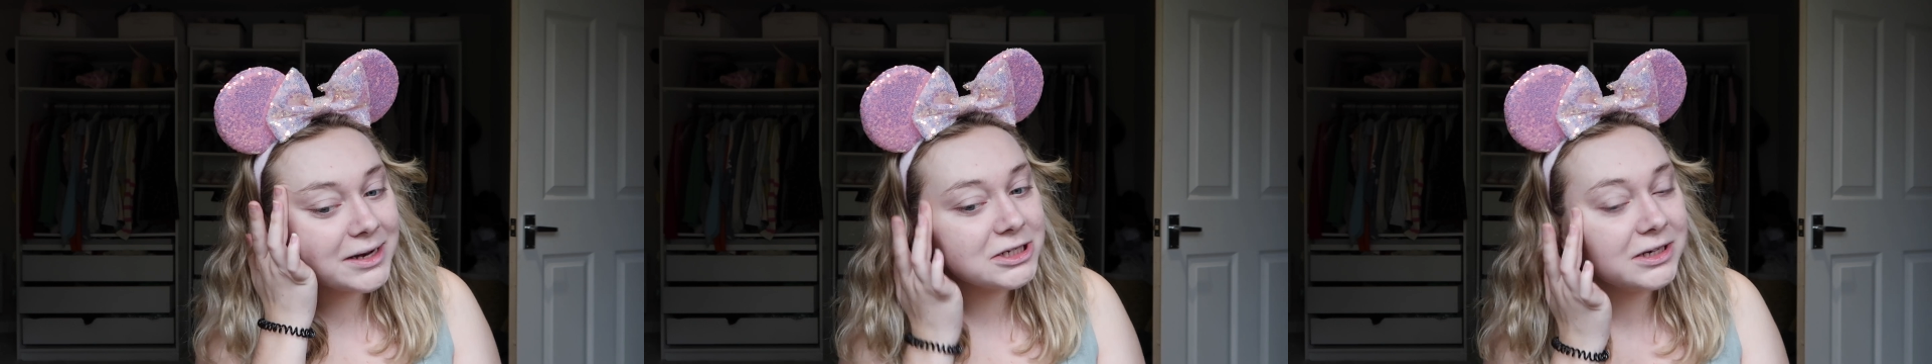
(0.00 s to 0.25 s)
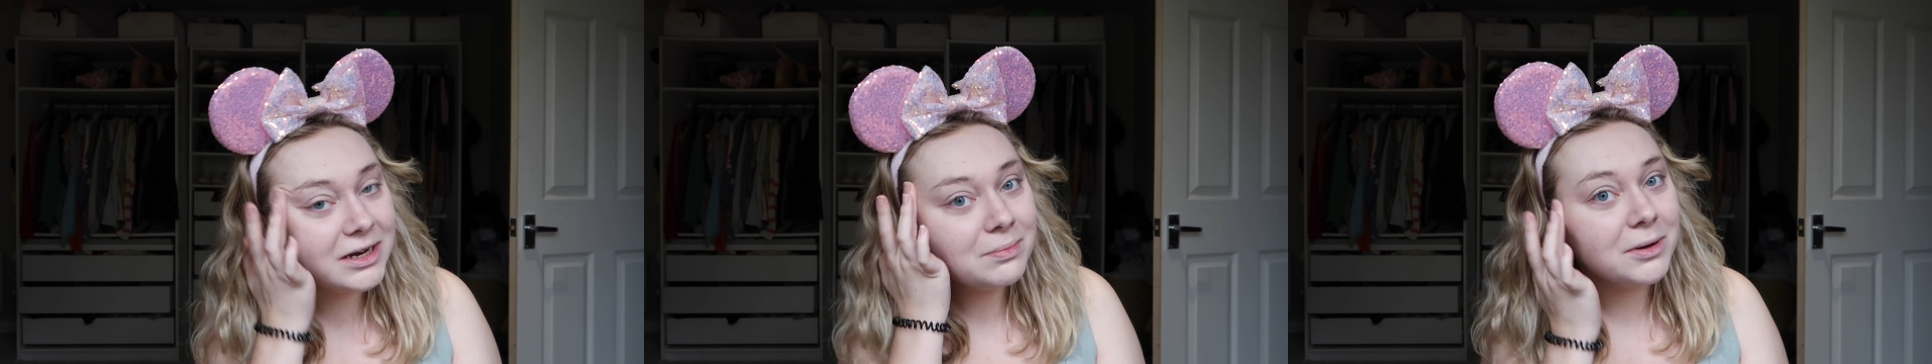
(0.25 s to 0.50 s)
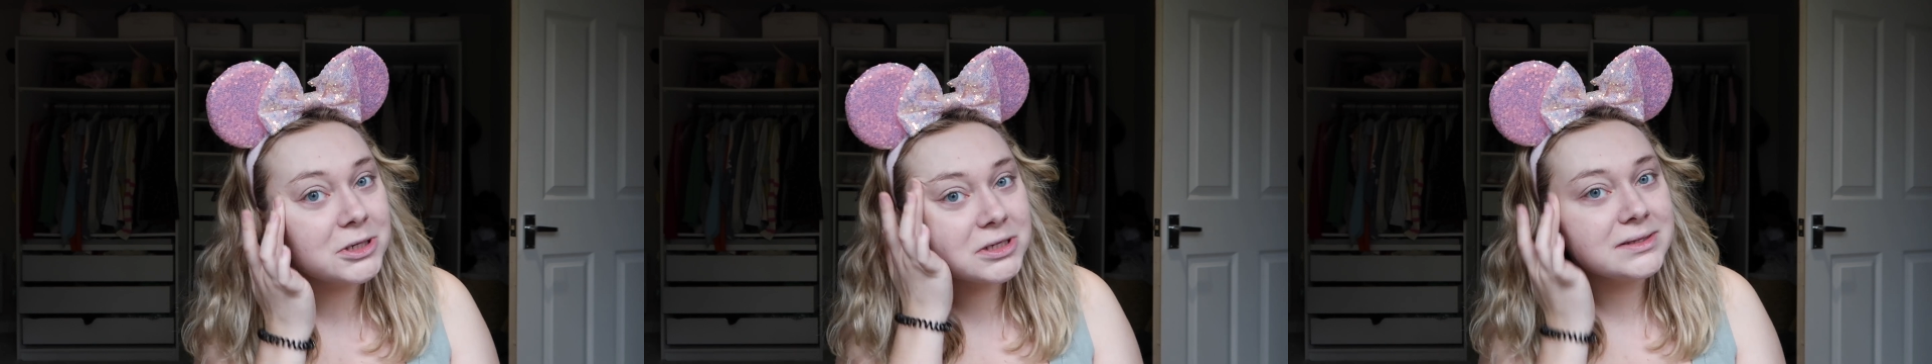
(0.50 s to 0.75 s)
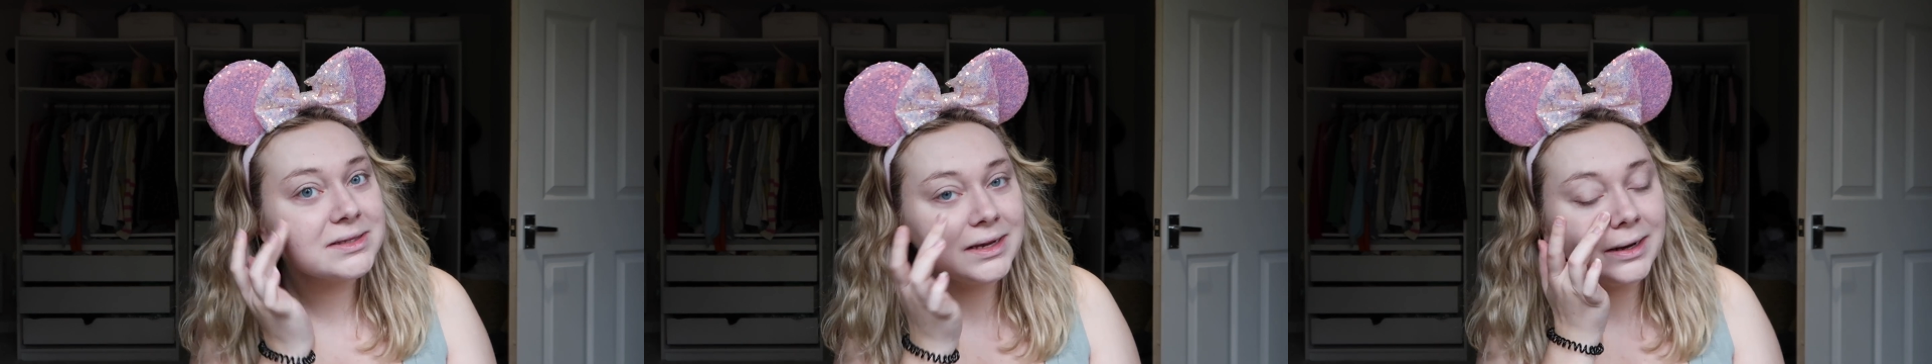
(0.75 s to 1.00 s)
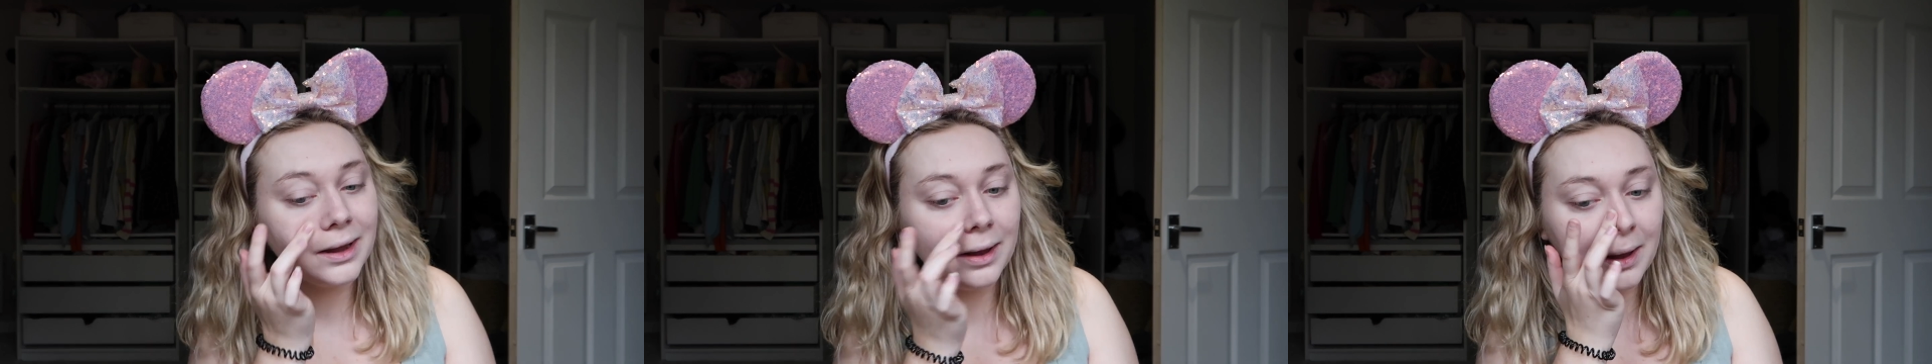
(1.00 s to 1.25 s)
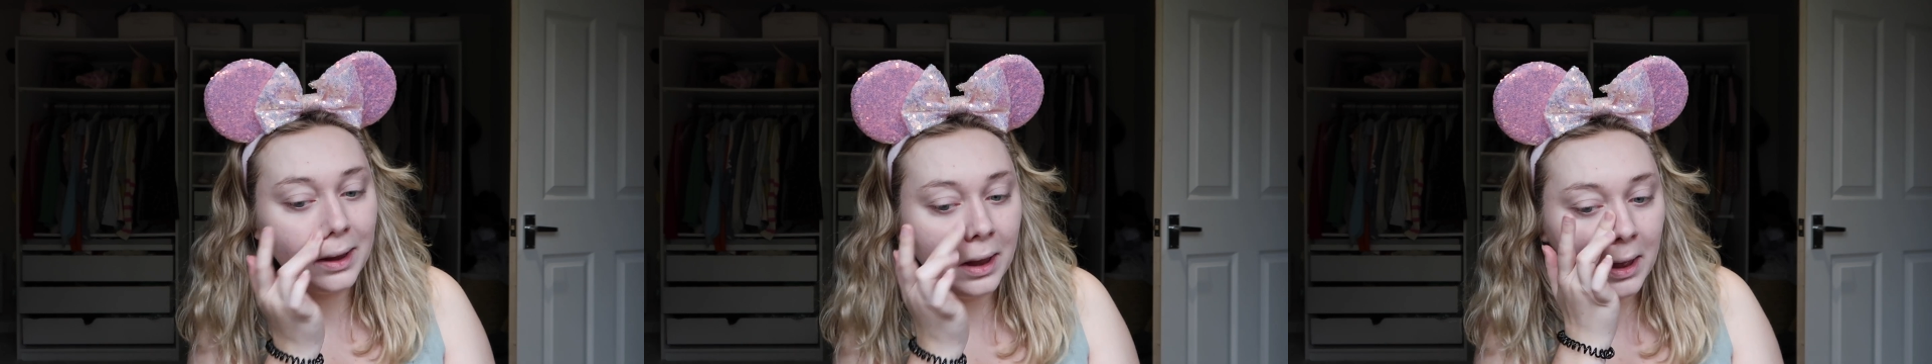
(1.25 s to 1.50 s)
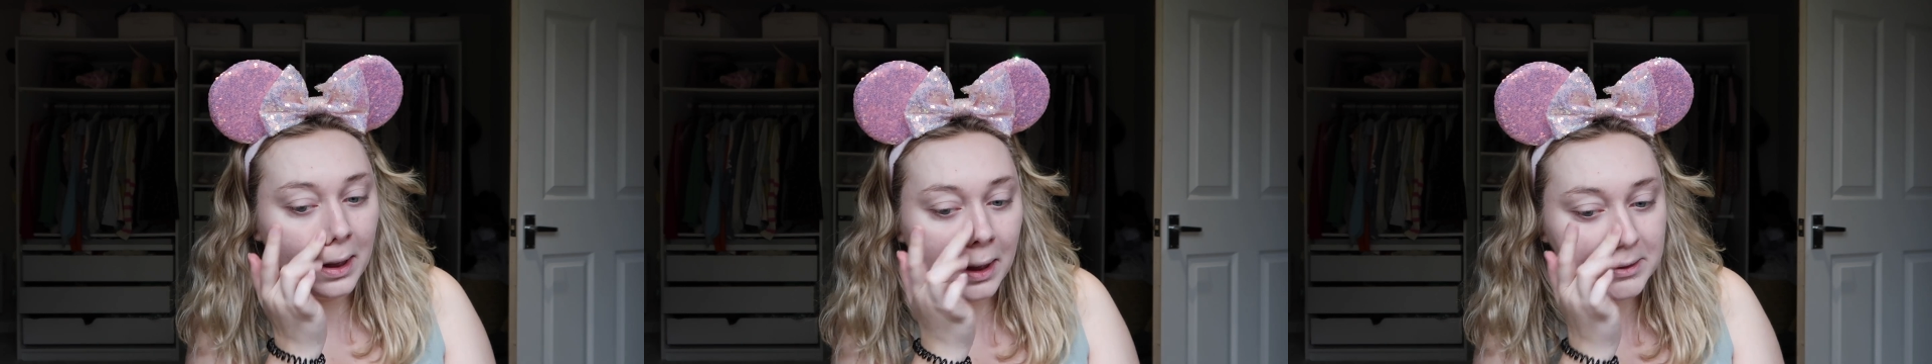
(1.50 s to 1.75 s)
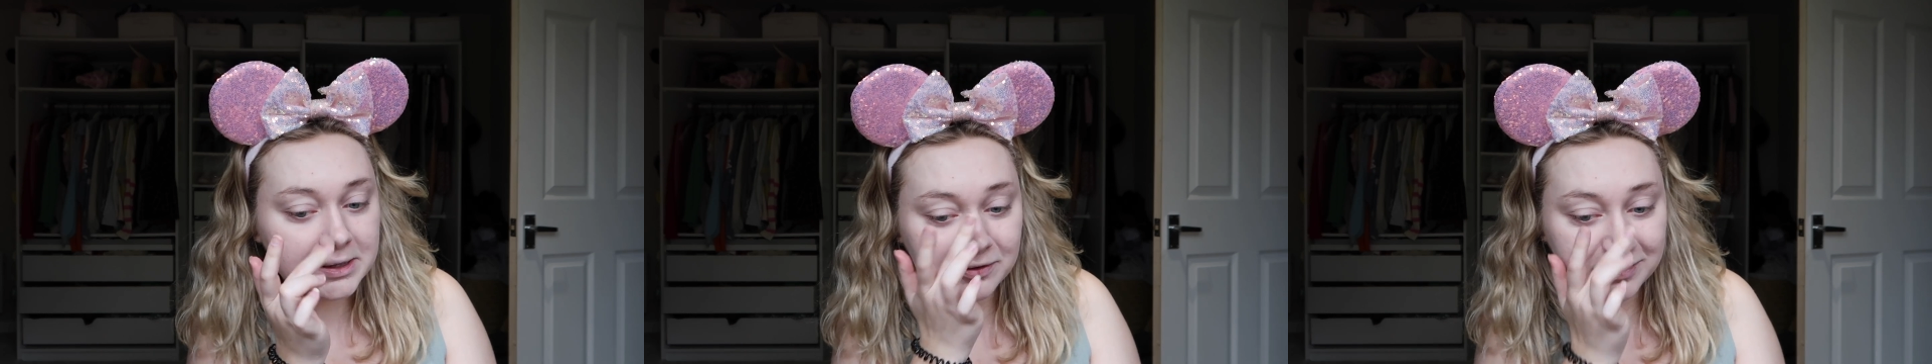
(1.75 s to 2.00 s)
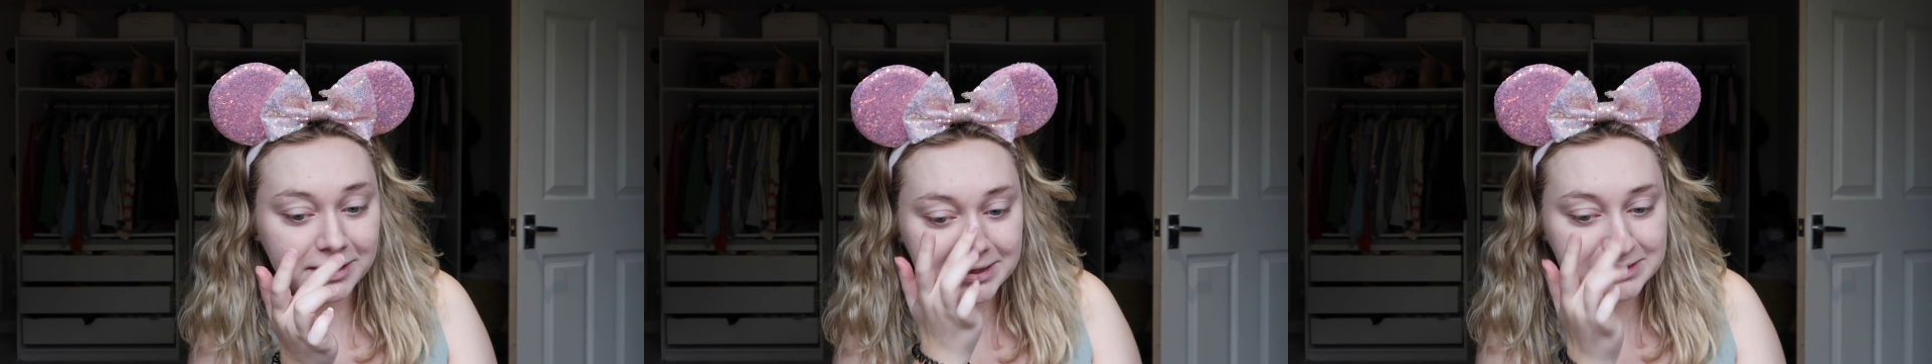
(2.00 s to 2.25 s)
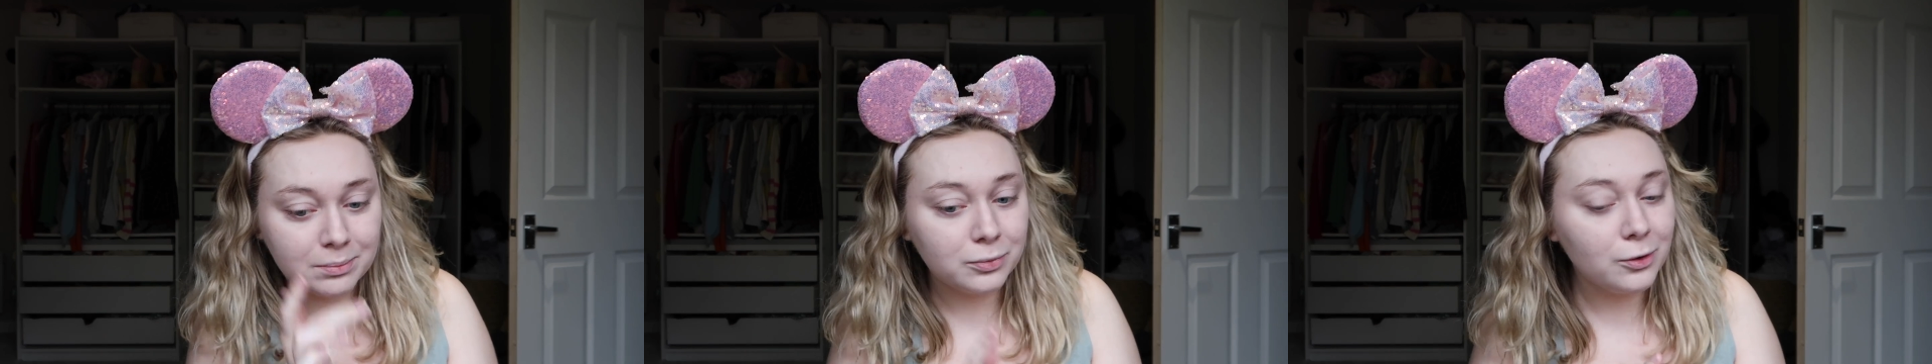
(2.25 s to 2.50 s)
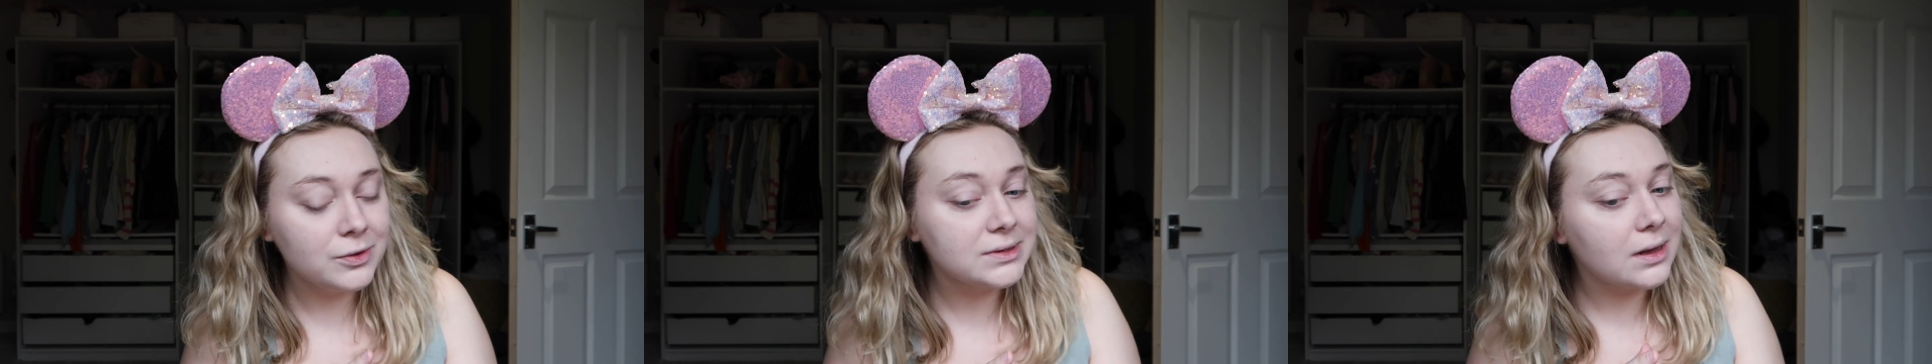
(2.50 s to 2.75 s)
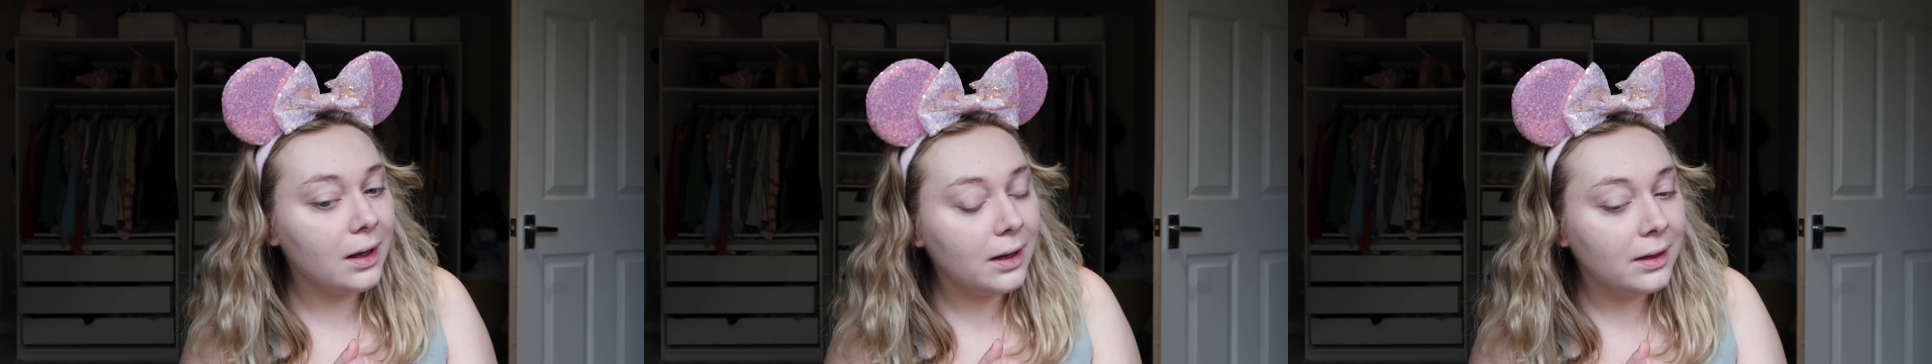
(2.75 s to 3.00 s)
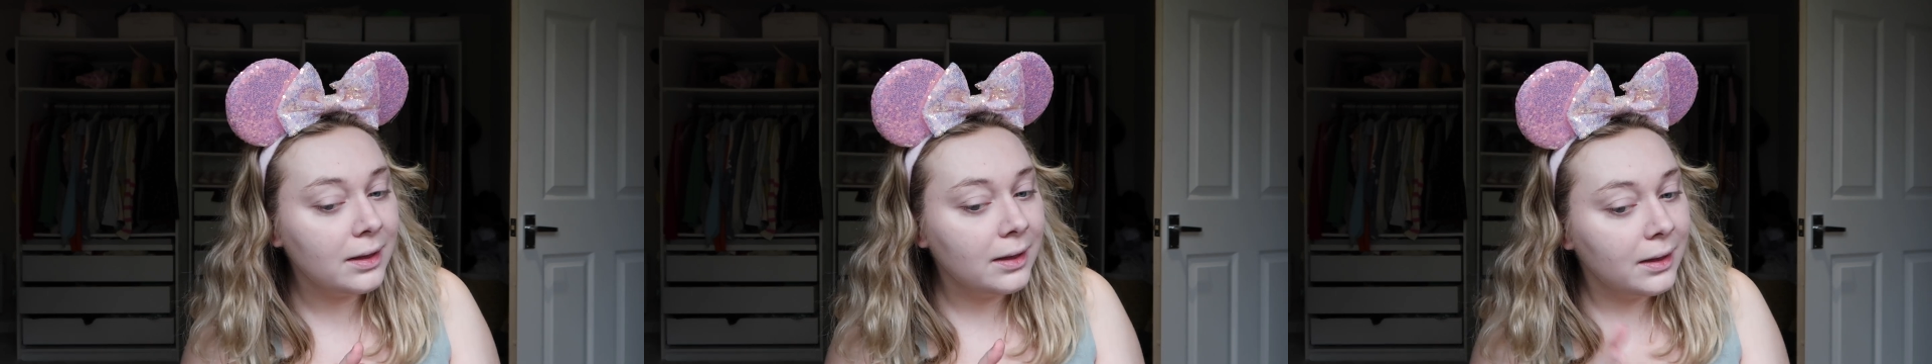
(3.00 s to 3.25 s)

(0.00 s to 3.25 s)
I actually need much concealer. I definitely need some bronzer.